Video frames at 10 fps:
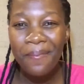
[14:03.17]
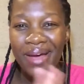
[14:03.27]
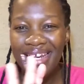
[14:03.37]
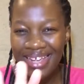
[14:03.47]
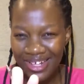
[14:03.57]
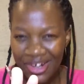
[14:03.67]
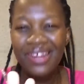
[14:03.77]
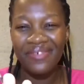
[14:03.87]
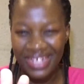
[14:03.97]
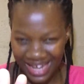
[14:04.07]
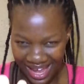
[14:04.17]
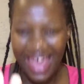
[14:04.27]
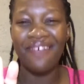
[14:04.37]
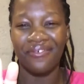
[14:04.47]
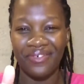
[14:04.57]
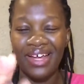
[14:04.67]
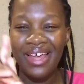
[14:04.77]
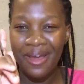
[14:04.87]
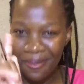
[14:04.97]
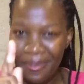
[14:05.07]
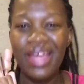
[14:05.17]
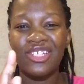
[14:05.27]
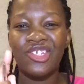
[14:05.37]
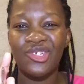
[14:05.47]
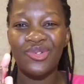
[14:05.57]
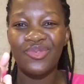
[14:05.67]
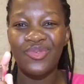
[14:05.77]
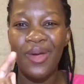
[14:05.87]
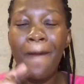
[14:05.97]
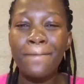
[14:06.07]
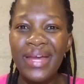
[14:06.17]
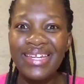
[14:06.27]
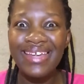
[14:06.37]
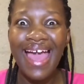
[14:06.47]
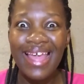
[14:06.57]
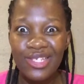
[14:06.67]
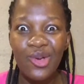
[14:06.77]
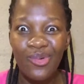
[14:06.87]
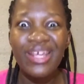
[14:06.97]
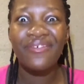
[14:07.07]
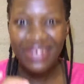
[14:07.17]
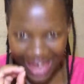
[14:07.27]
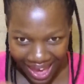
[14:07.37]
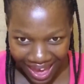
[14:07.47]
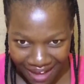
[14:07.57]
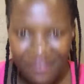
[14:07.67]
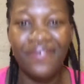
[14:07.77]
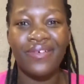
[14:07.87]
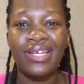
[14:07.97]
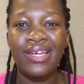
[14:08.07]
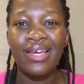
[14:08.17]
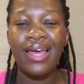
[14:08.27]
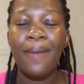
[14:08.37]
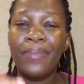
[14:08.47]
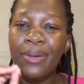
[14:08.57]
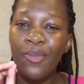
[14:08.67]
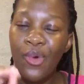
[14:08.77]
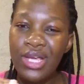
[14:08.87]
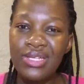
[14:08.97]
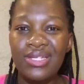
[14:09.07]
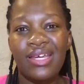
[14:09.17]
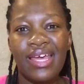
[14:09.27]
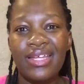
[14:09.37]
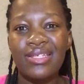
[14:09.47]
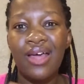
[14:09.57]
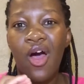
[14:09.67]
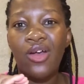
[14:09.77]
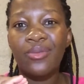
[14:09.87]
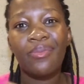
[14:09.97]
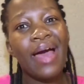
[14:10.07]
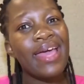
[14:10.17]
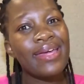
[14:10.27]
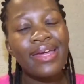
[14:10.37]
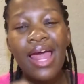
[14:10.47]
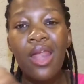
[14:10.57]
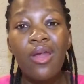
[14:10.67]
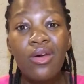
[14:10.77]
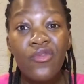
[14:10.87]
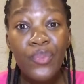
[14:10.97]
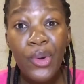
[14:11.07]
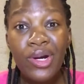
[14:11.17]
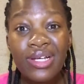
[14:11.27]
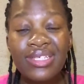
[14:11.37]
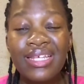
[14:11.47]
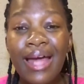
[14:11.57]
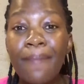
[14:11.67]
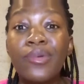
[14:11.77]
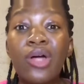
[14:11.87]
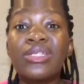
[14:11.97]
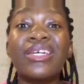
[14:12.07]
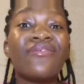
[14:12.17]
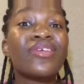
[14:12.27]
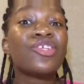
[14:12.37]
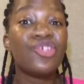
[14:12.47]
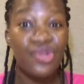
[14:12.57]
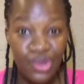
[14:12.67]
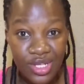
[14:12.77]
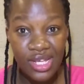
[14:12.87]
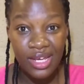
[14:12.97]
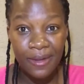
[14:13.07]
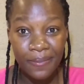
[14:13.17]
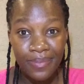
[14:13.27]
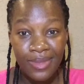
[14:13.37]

Money I don't even have, mind you. Money I don't even have. But I'm wasting it on buying a lot of product that I'm not even using.